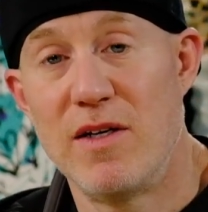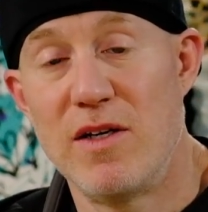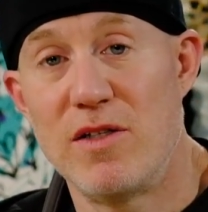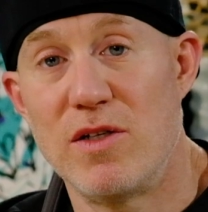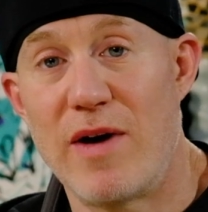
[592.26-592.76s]

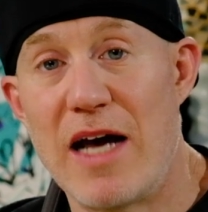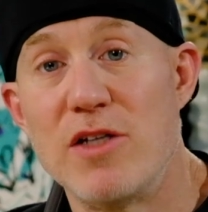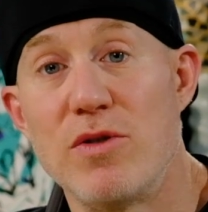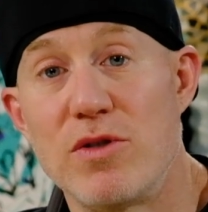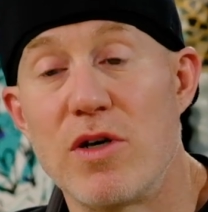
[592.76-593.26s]
So
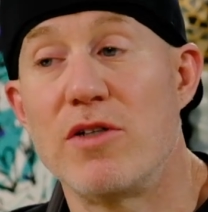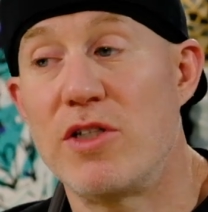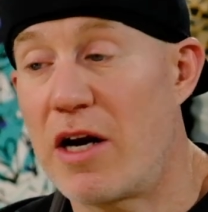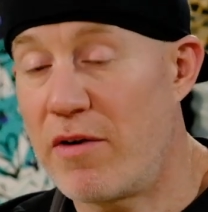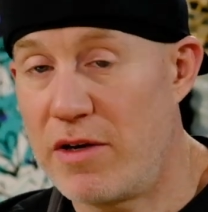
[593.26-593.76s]
as you start
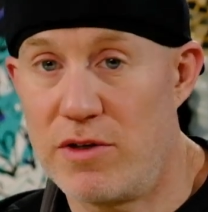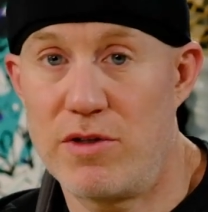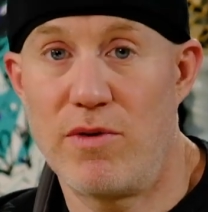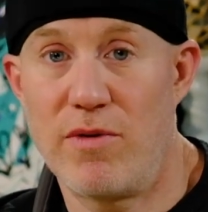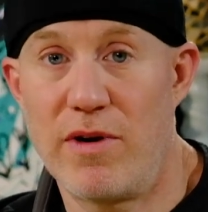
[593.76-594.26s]
sharing your
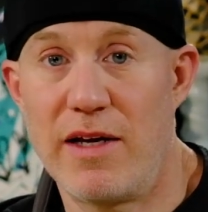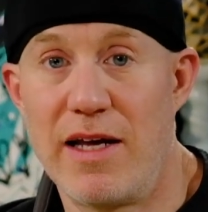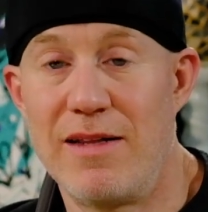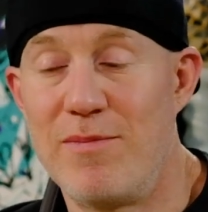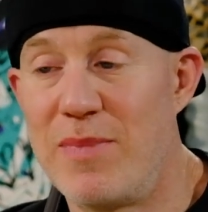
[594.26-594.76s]
story
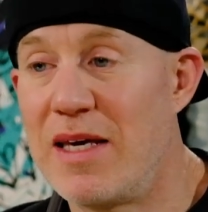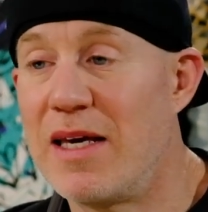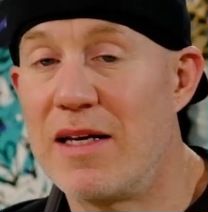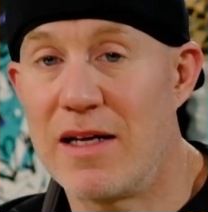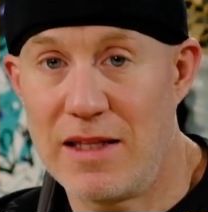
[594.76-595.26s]
and
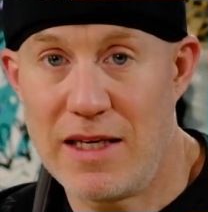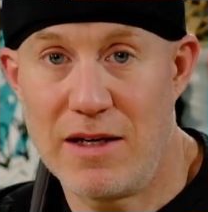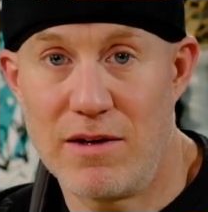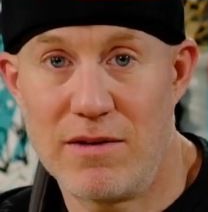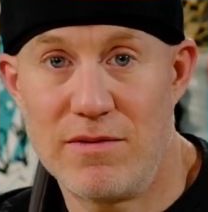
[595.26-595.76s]
being a
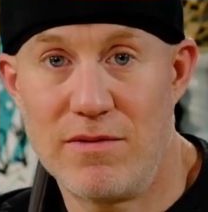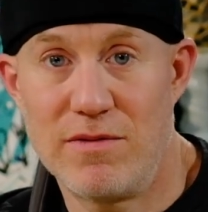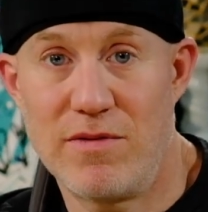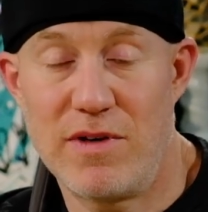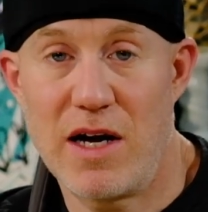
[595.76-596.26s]
leader
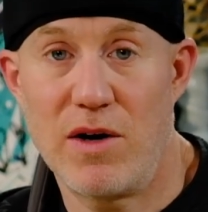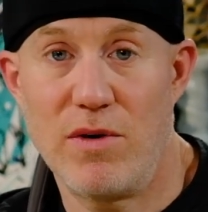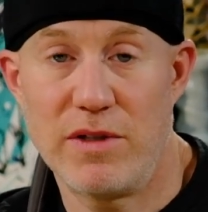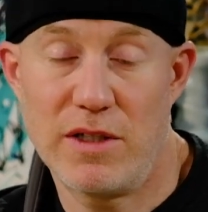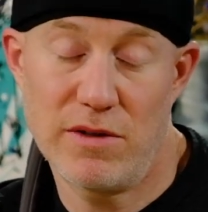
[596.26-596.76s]
for not
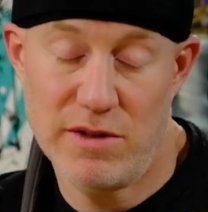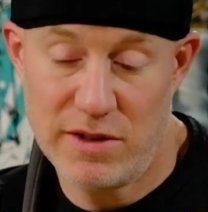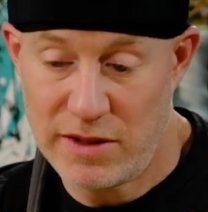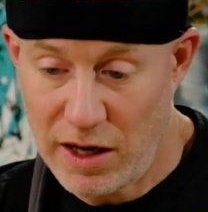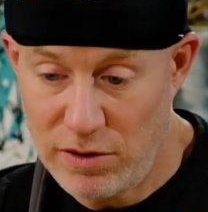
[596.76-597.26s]
only
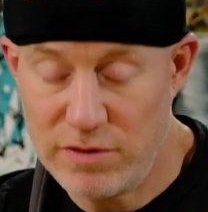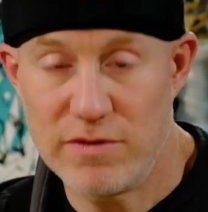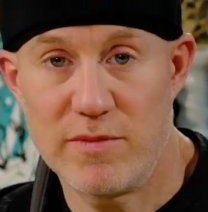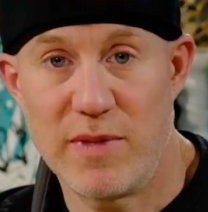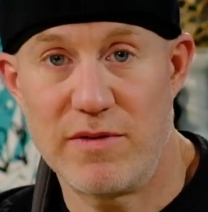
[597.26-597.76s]

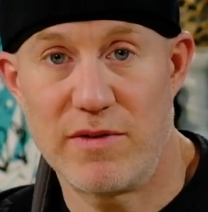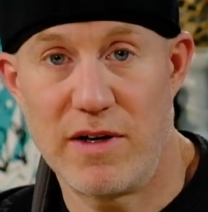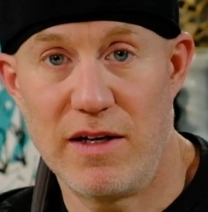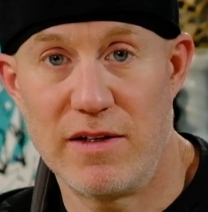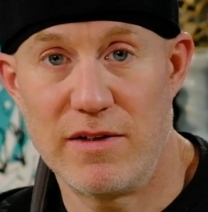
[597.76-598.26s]
yourself, but
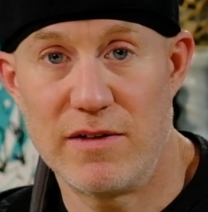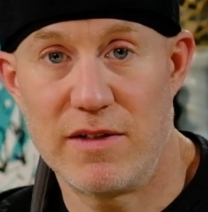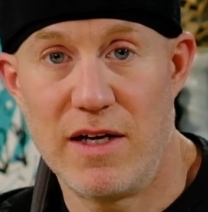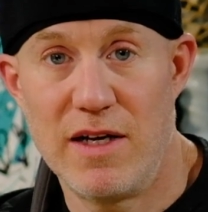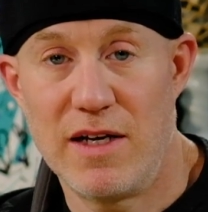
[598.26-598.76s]
for
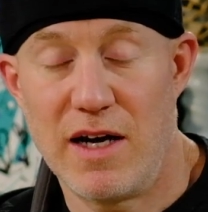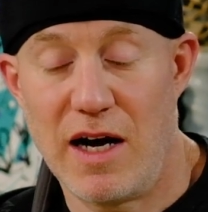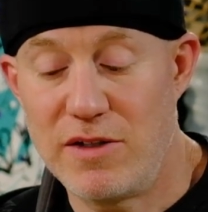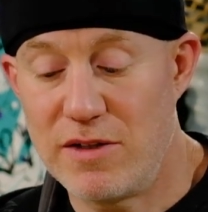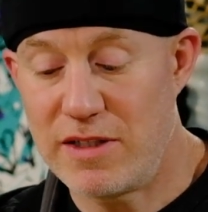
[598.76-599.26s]
others,
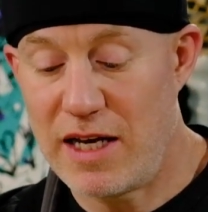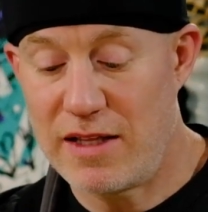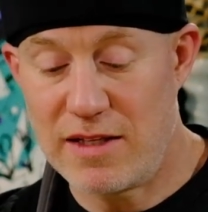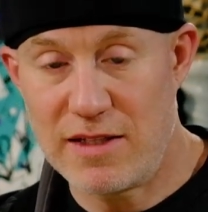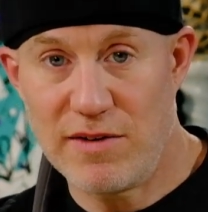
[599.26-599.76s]

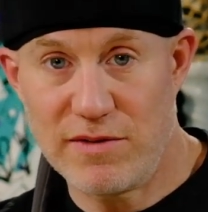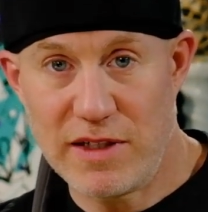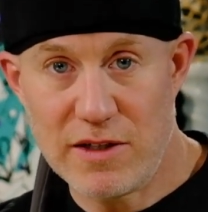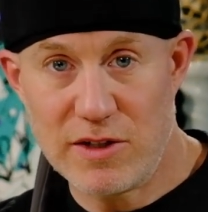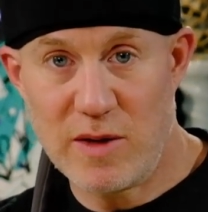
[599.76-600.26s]
understand that
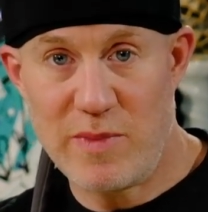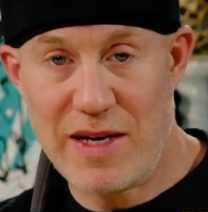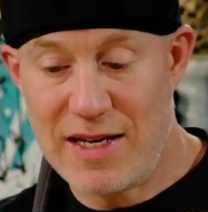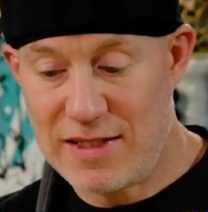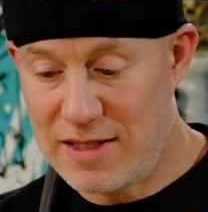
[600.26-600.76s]
self-leadership
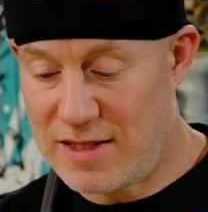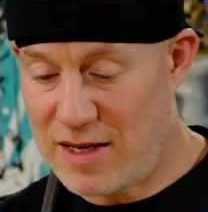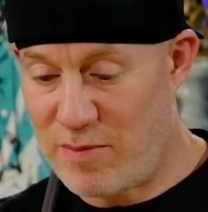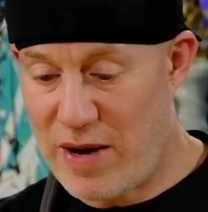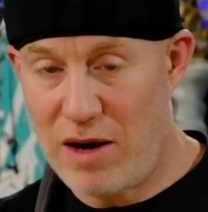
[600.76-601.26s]
isn't
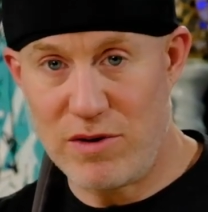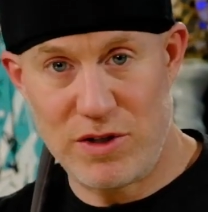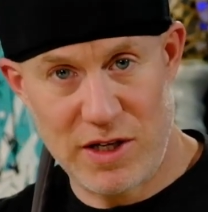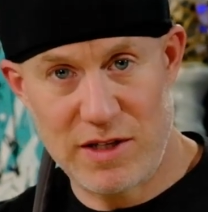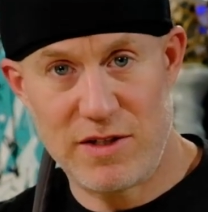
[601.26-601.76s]
about
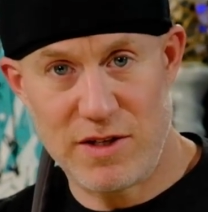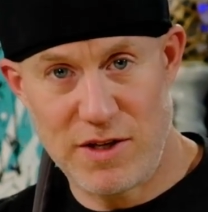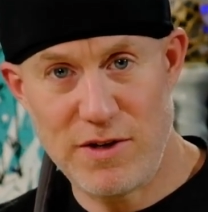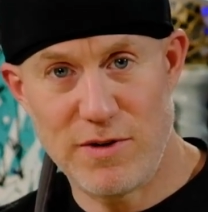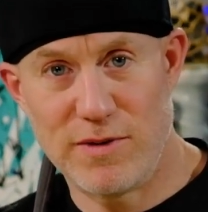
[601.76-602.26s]
just
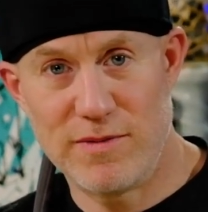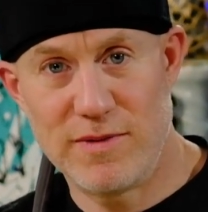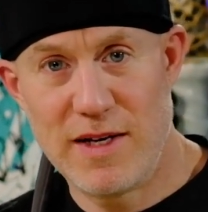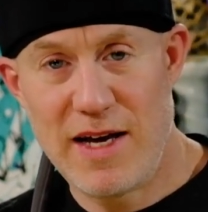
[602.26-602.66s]
you.